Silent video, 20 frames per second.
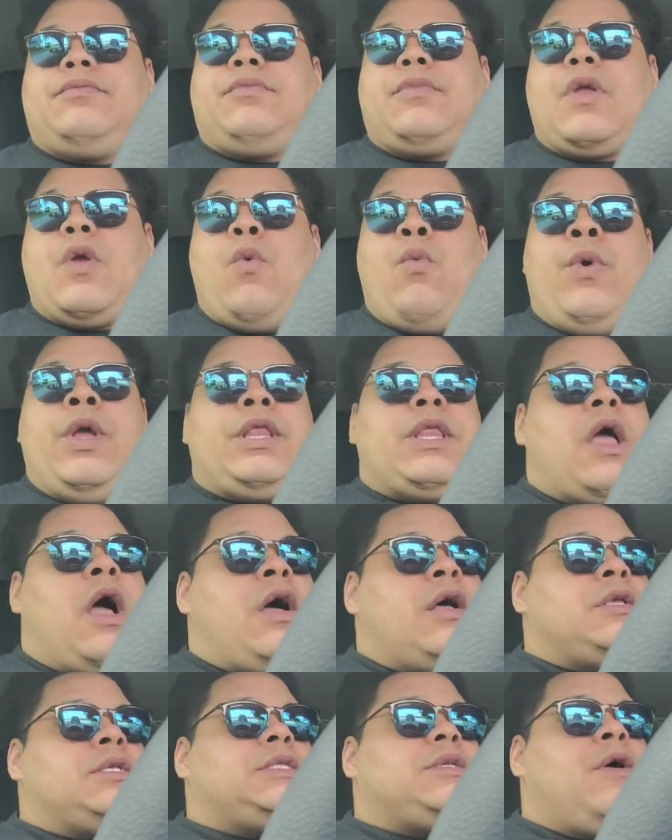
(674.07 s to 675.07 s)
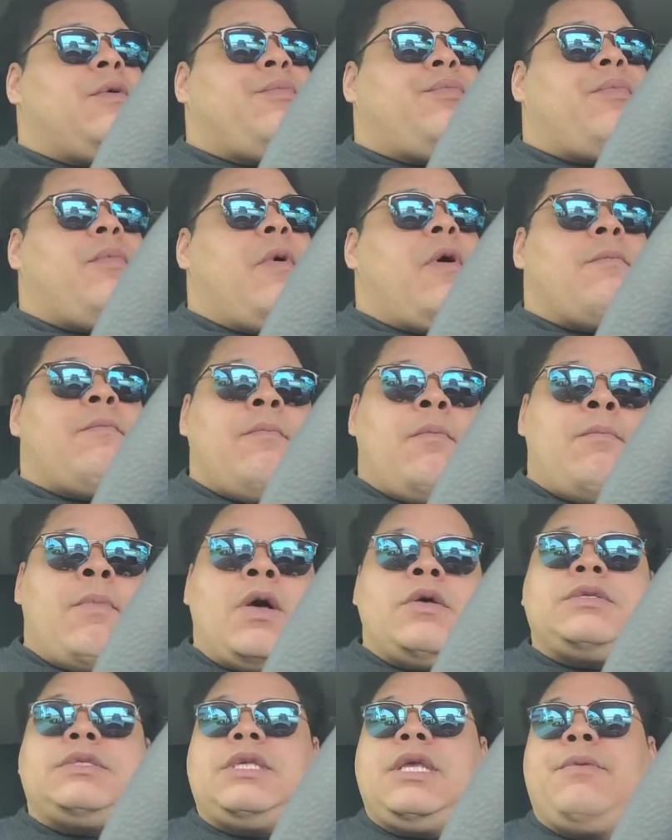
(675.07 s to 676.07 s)
With also
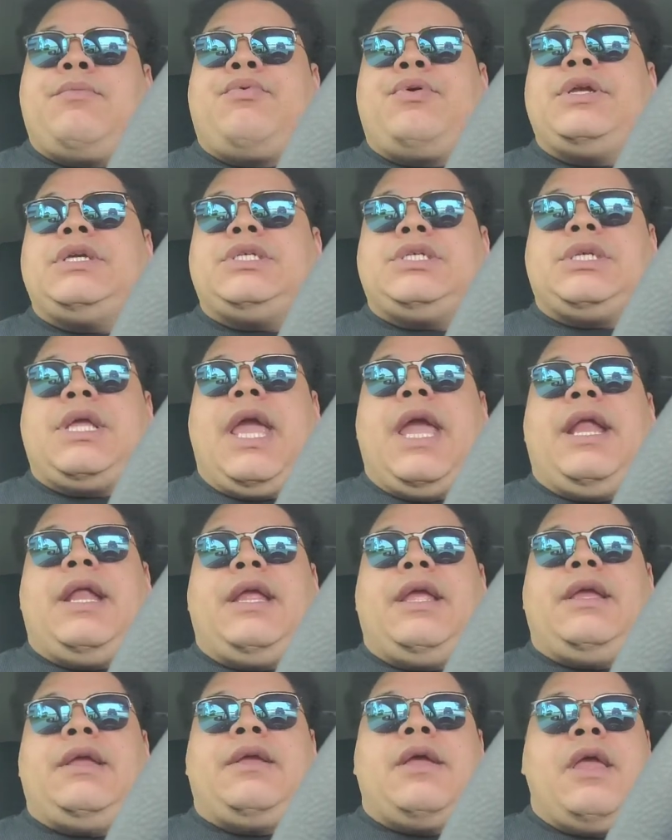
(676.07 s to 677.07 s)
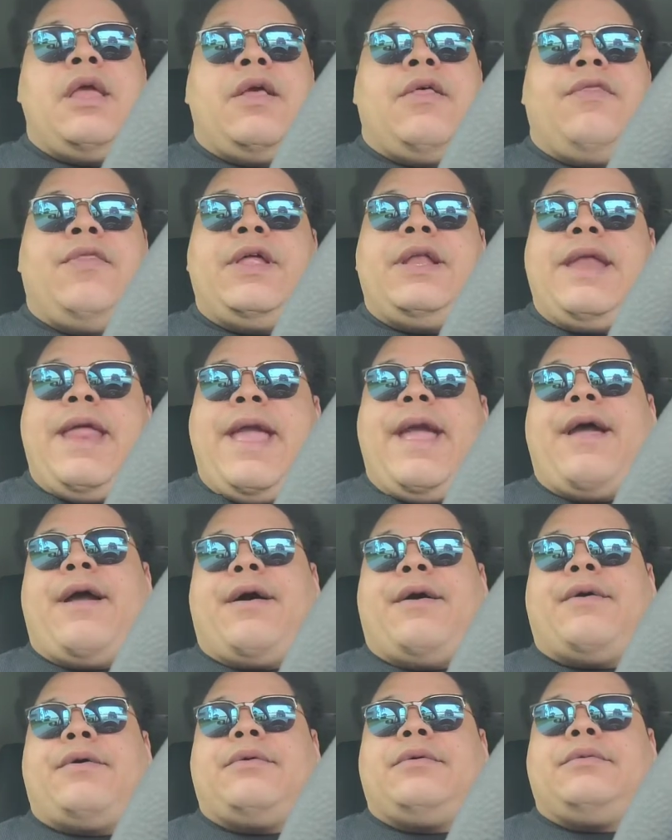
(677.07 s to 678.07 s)
mostly appreciating the
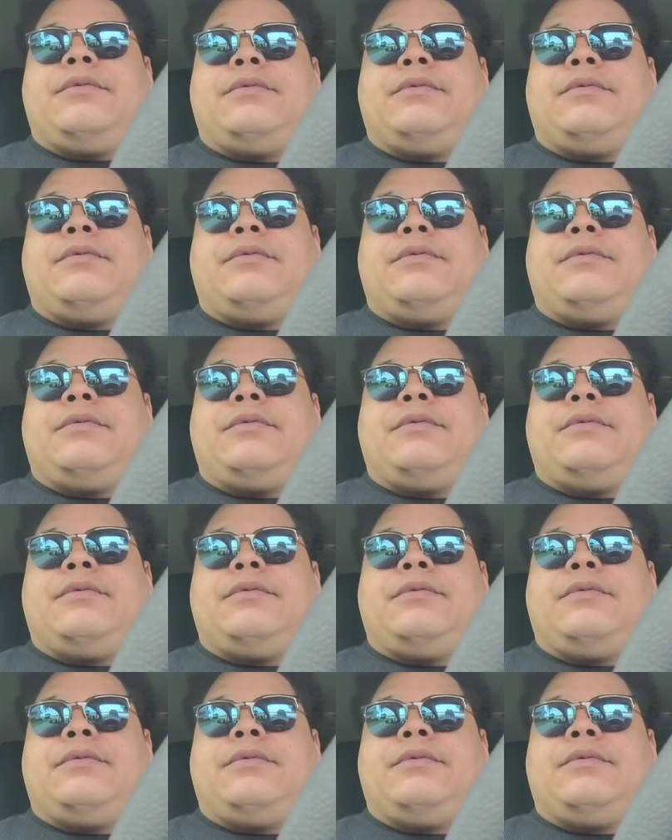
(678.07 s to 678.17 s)
now.